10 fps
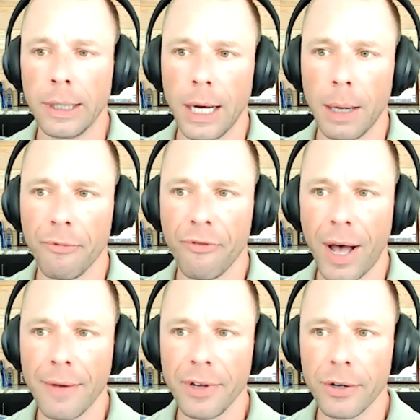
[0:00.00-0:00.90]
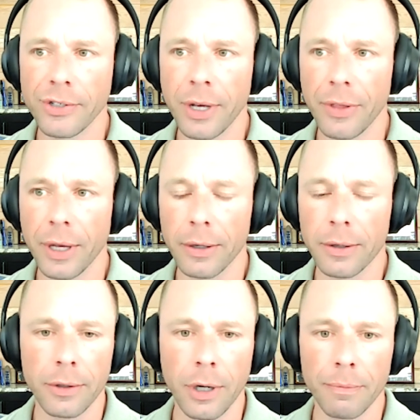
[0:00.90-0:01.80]
5 years, I think
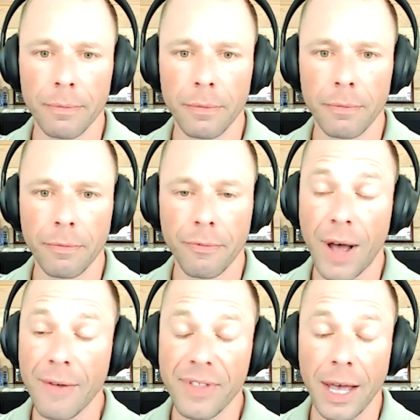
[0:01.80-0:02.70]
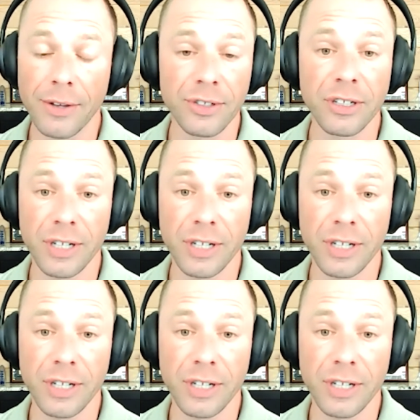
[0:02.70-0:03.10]
5,000